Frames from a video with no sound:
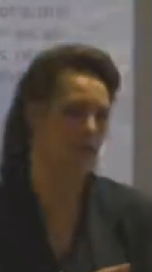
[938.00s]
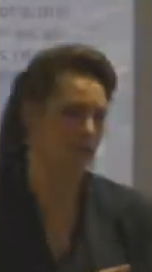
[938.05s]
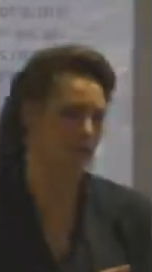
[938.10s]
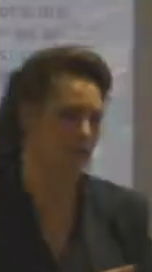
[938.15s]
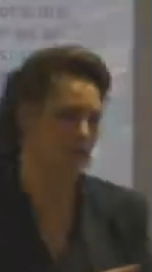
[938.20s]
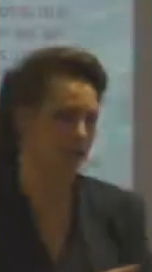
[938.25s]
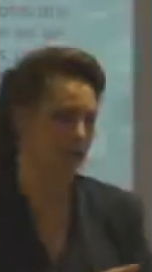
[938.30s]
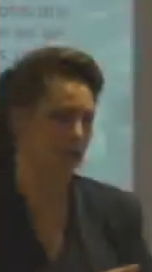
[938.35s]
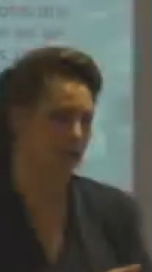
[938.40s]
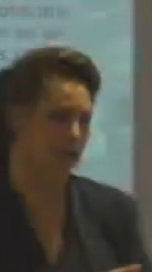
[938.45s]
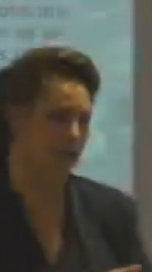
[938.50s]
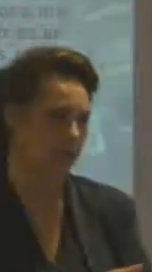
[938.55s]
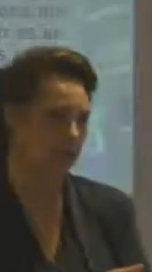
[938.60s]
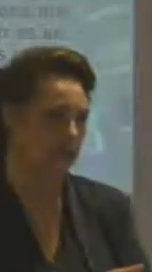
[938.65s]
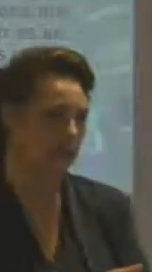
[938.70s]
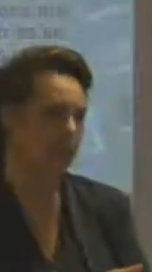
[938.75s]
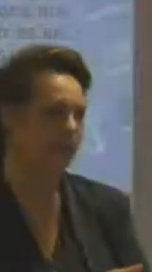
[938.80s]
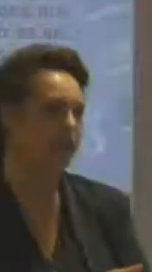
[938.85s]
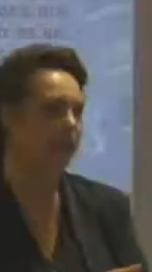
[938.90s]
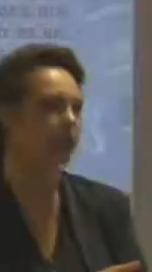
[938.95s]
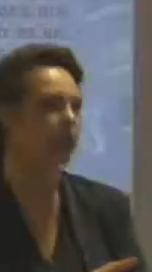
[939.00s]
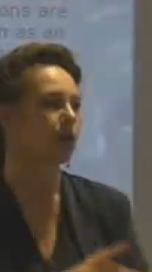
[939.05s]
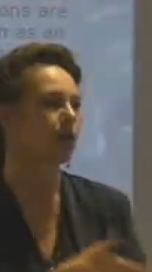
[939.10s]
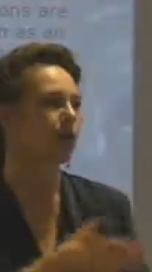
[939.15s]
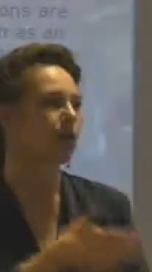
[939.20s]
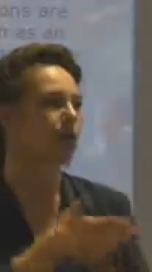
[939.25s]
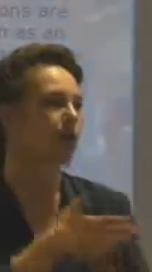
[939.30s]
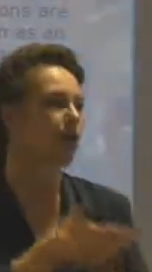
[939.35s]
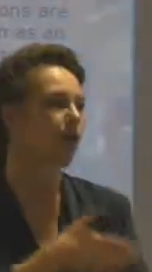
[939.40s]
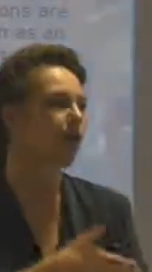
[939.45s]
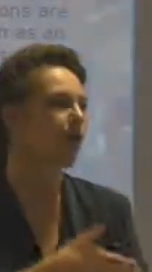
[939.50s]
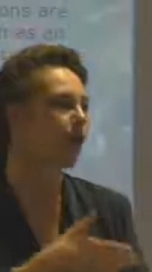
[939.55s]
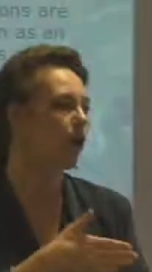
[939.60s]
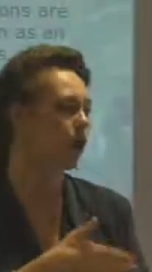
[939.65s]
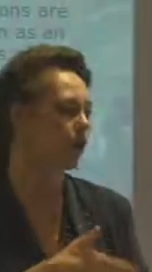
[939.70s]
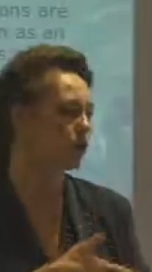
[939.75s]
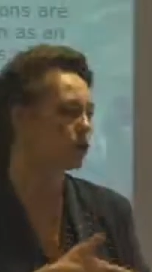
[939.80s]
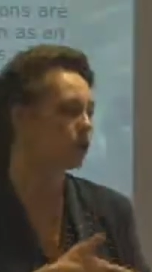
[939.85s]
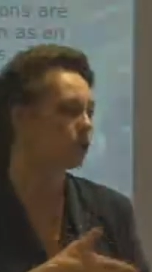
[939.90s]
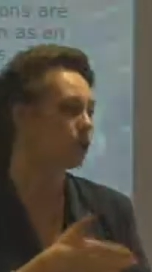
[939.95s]
10-15 minutes. So the
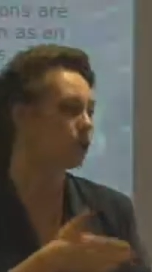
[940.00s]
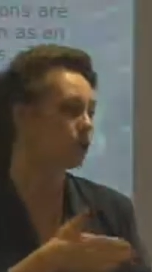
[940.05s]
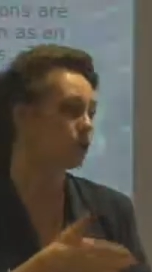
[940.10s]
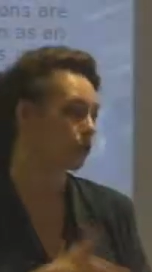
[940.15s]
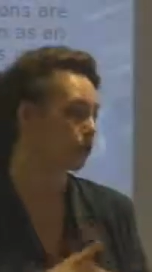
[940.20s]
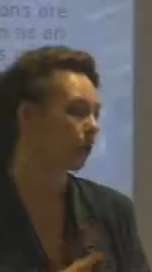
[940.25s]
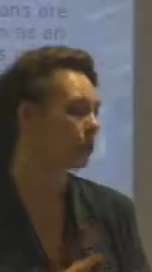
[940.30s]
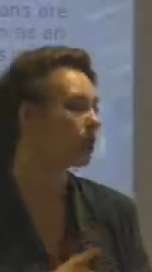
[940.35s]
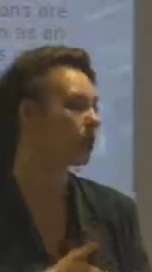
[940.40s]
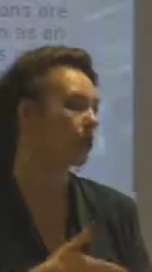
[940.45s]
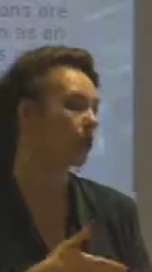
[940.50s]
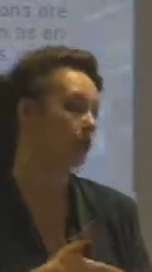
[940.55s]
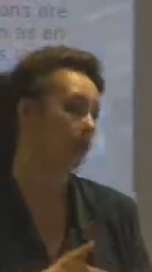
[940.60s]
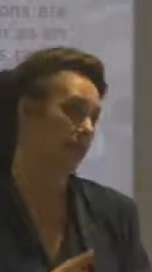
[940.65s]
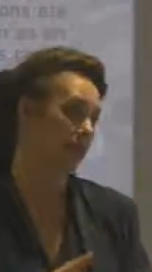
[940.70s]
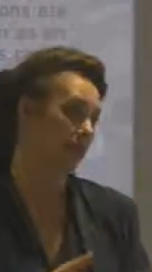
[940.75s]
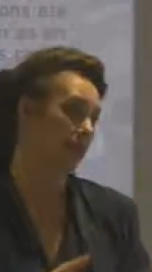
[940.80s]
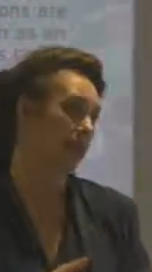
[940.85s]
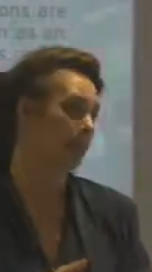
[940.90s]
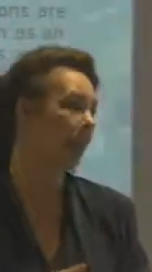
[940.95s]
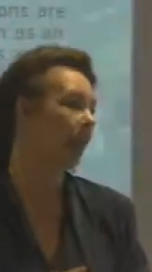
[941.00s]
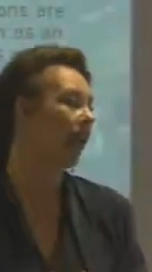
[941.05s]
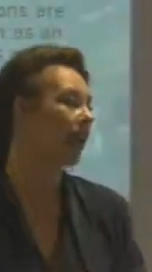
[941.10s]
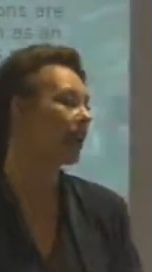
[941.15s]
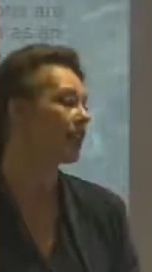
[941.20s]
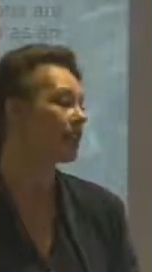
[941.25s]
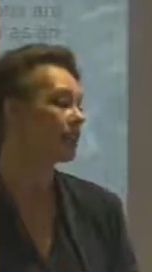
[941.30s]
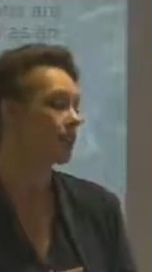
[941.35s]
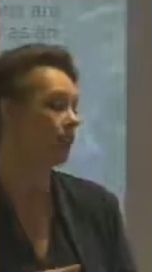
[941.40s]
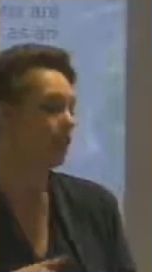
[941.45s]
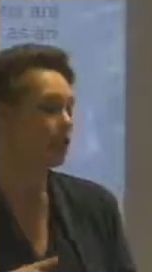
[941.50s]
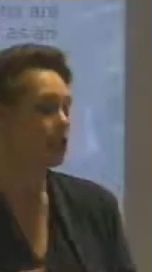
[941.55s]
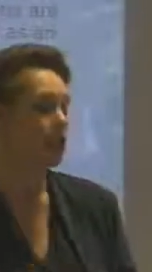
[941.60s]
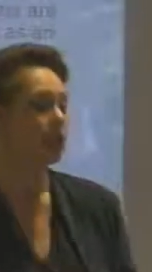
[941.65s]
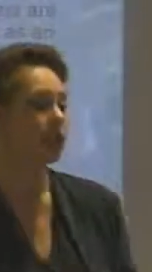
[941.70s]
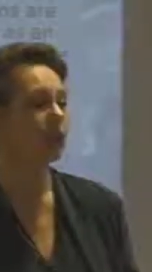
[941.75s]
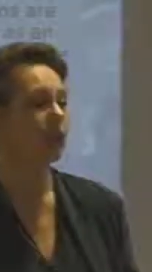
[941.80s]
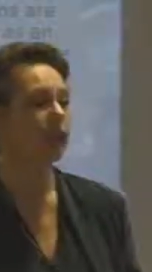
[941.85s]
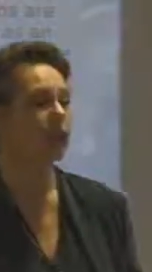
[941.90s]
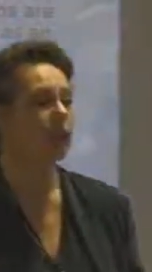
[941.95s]
more often you treat, the better.
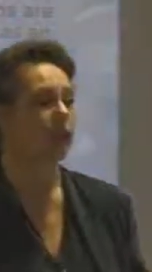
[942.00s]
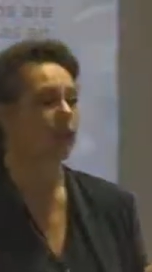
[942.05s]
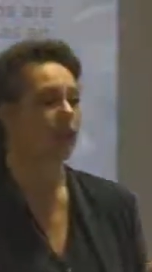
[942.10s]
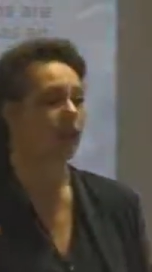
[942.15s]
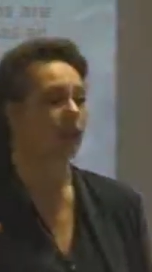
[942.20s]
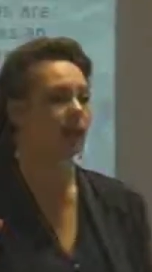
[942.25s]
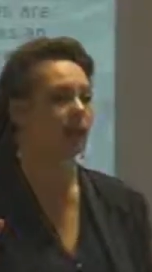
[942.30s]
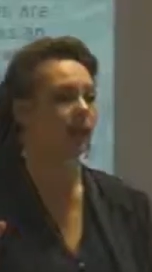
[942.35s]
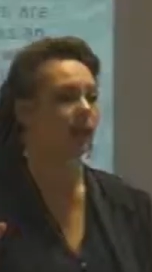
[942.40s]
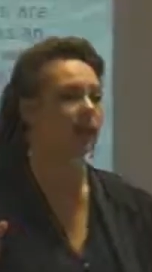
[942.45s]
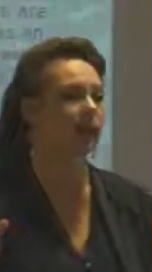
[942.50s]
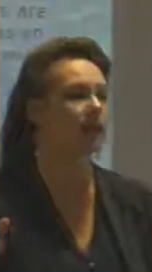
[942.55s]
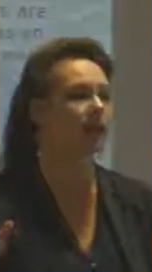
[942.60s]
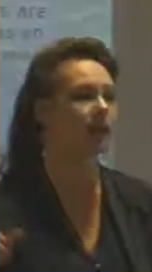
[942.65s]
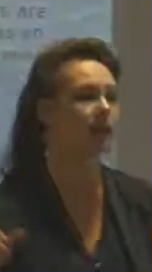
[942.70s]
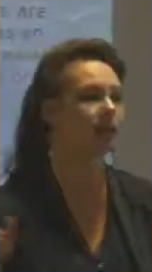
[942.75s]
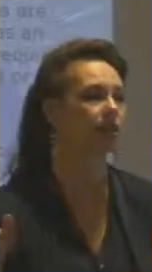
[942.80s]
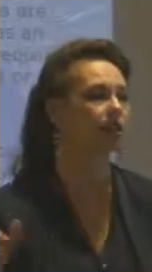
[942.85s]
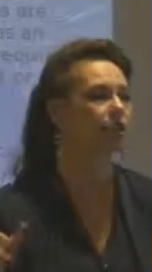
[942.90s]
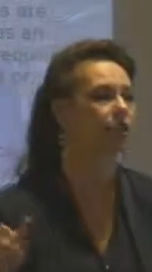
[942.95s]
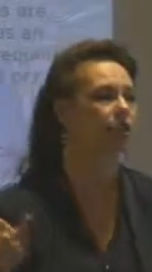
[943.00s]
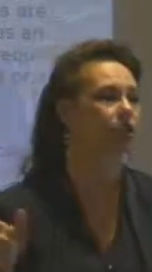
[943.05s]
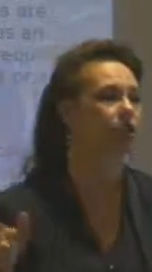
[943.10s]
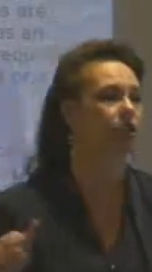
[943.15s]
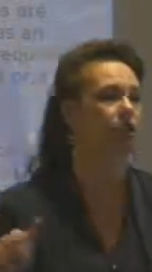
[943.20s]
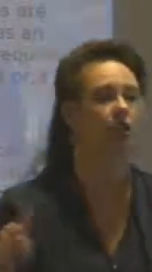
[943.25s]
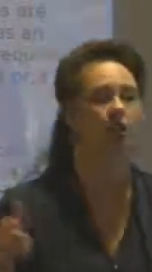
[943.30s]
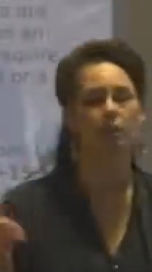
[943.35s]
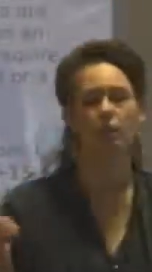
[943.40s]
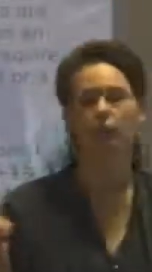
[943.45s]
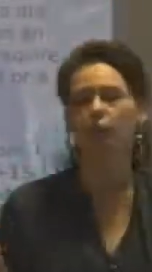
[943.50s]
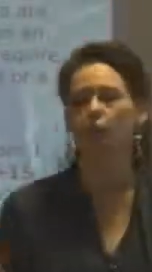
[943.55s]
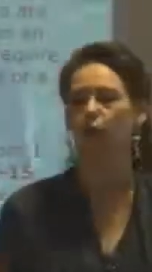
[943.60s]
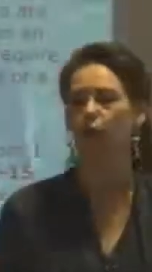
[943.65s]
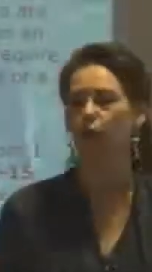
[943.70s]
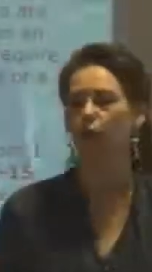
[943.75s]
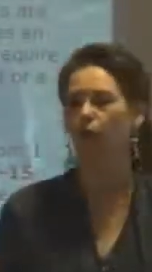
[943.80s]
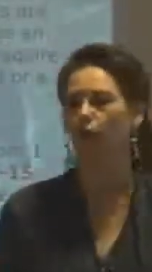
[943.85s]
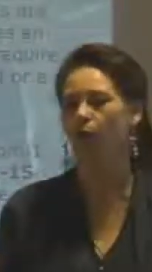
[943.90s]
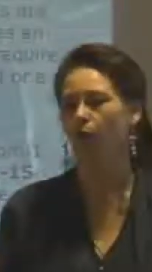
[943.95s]
Especially in a situation
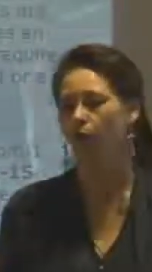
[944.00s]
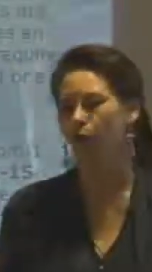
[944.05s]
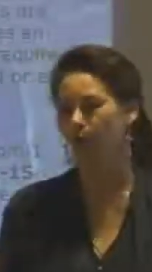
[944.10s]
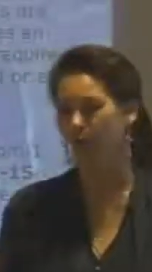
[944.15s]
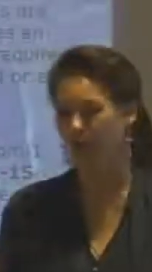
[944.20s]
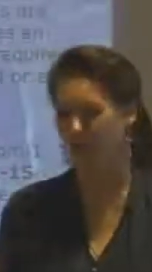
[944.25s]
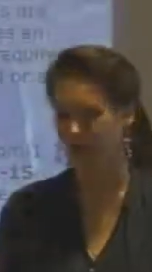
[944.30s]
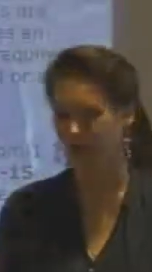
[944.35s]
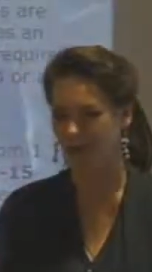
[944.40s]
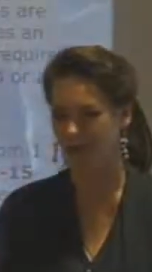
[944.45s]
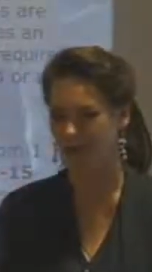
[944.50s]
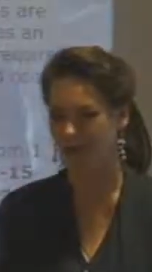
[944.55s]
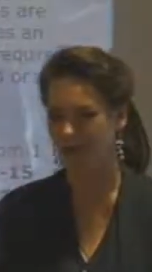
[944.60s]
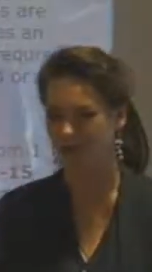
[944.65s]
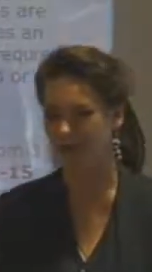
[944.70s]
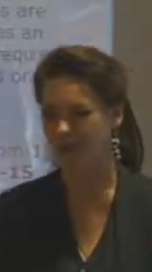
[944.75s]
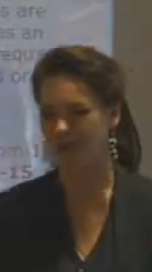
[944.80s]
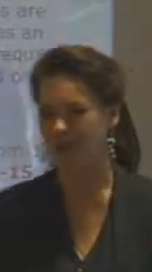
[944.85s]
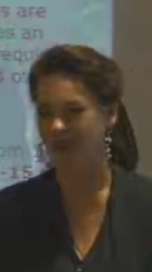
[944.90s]
as flu or cold.